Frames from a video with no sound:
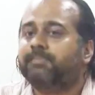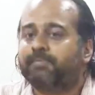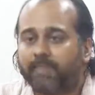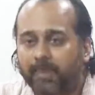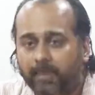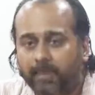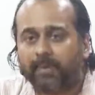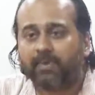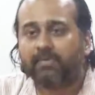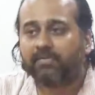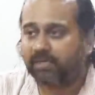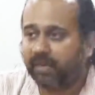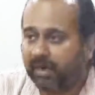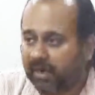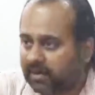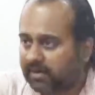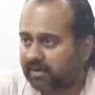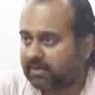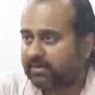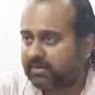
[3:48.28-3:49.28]
People
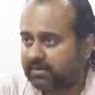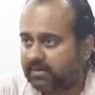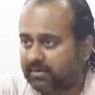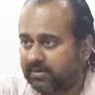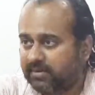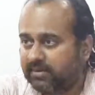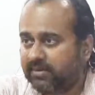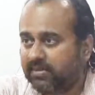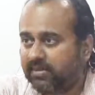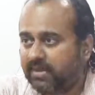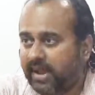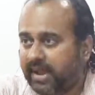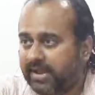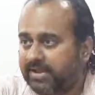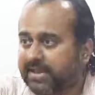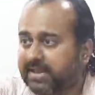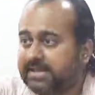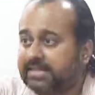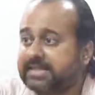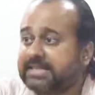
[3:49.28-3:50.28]
work
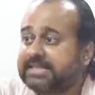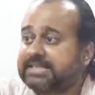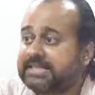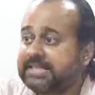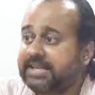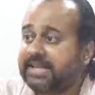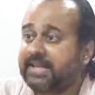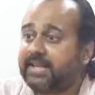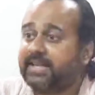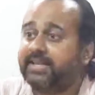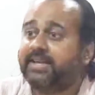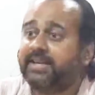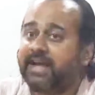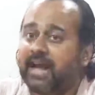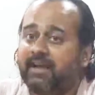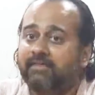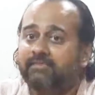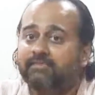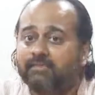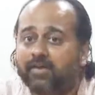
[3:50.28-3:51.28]
and then they say that
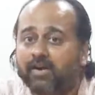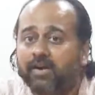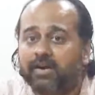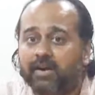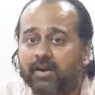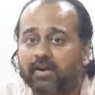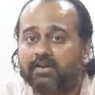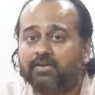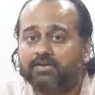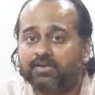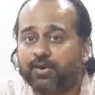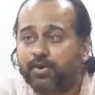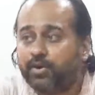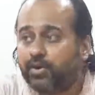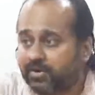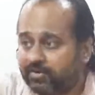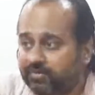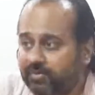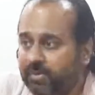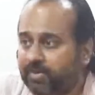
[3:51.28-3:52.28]
I have worked, so
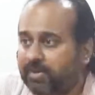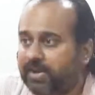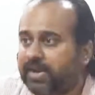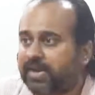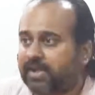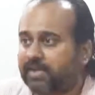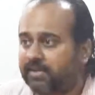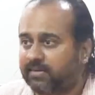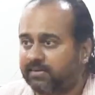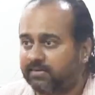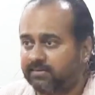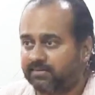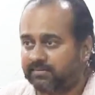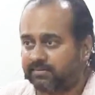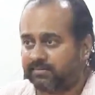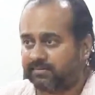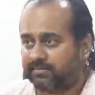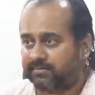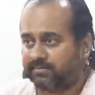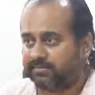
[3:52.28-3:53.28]
you give me money.
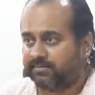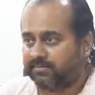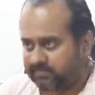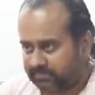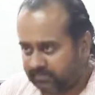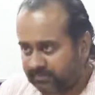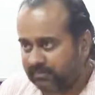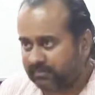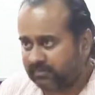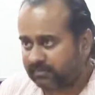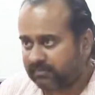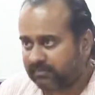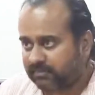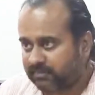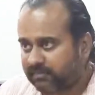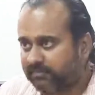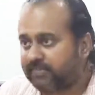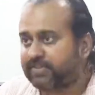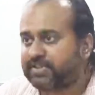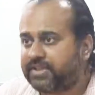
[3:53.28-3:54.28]

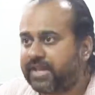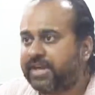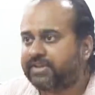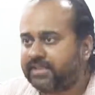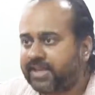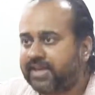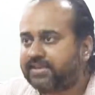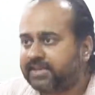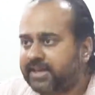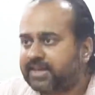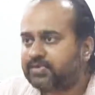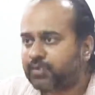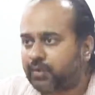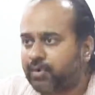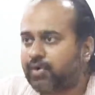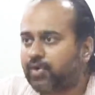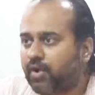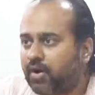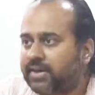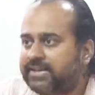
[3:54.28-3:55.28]
That's
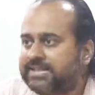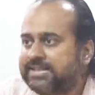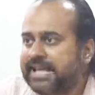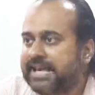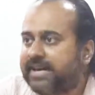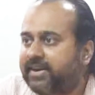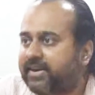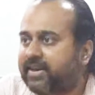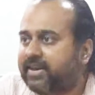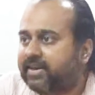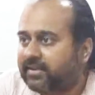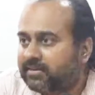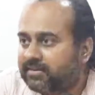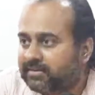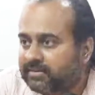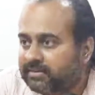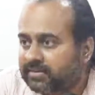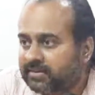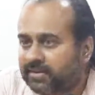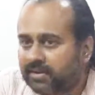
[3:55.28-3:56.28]
what you call a salary.
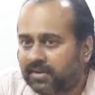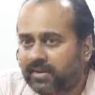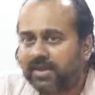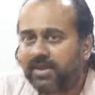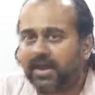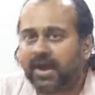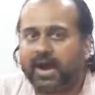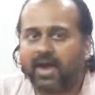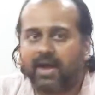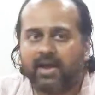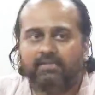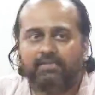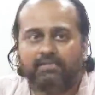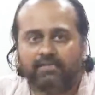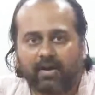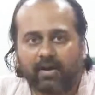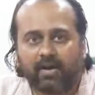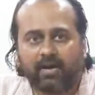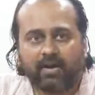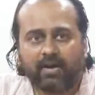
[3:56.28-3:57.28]
I
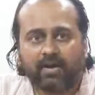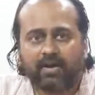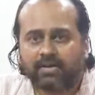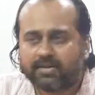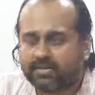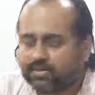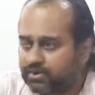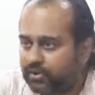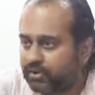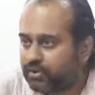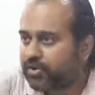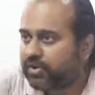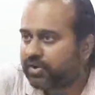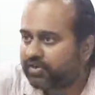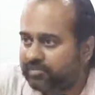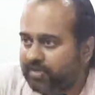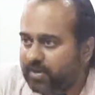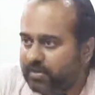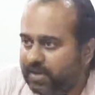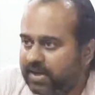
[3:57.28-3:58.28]
have worked, so you
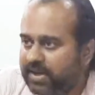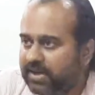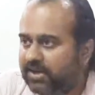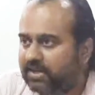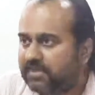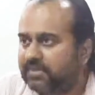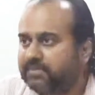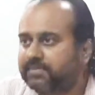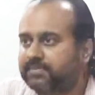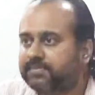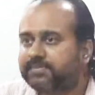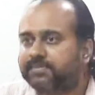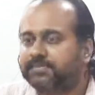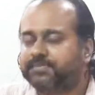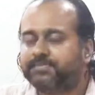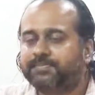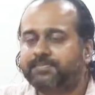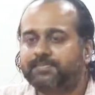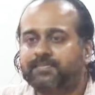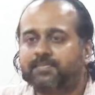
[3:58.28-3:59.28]
give me money.
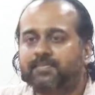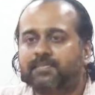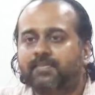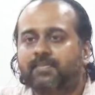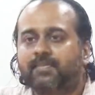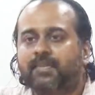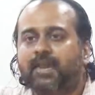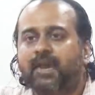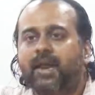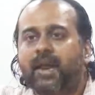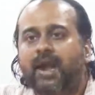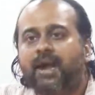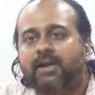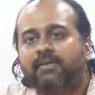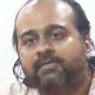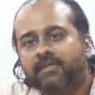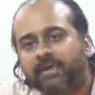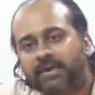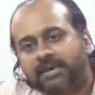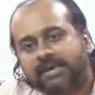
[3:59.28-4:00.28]

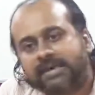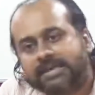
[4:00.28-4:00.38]
And one